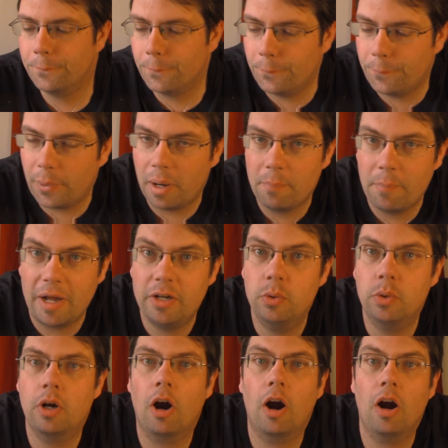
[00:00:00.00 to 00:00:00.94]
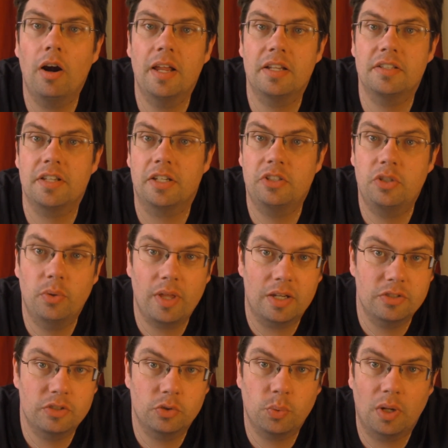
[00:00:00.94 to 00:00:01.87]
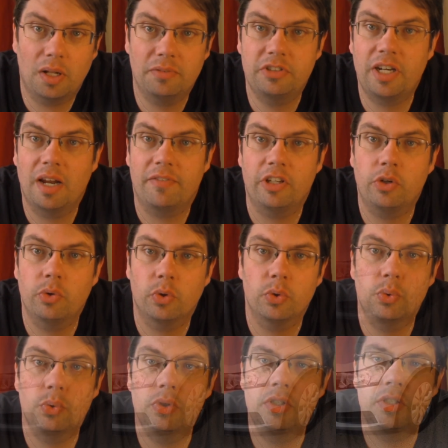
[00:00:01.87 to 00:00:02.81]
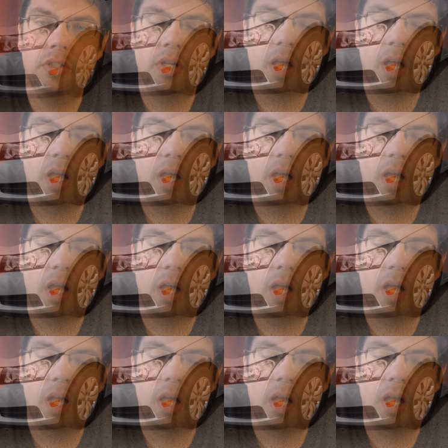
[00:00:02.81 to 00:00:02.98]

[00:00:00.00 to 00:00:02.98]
But my new car, it is a 2012 Chevy Cruze.